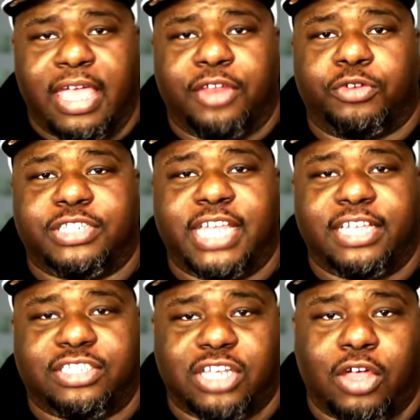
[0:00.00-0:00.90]
And on
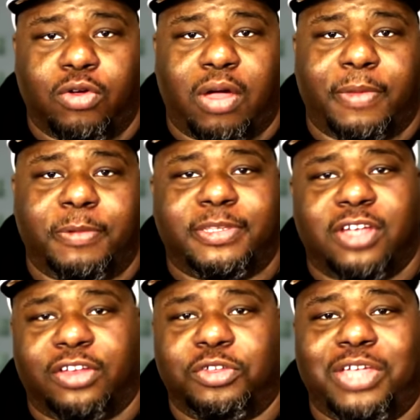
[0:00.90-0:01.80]
today's show, I'm going to be
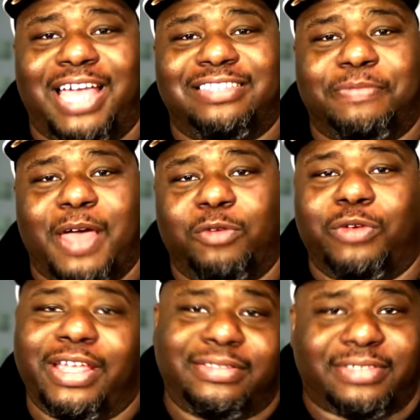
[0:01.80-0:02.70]
talking to you guys about
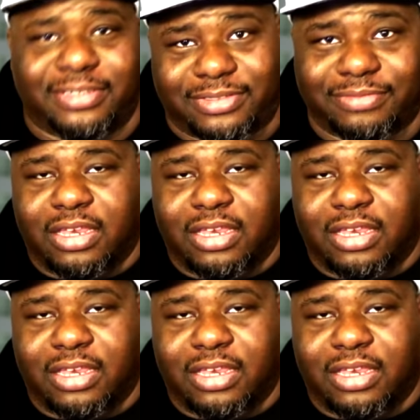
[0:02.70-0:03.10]
racism.